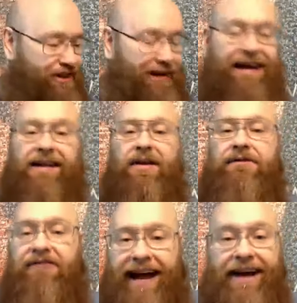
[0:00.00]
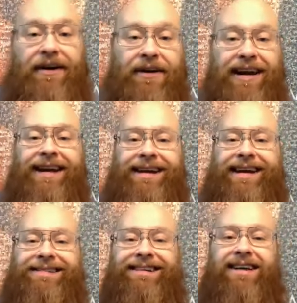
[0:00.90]
I got a little fire,
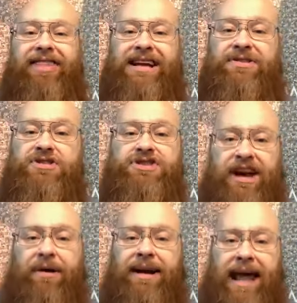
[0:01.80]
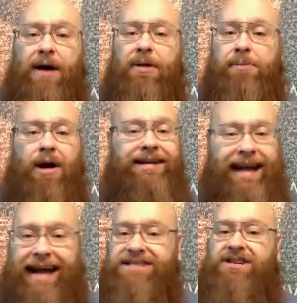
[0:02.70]
and uh, thanks for sharing now the broadcast.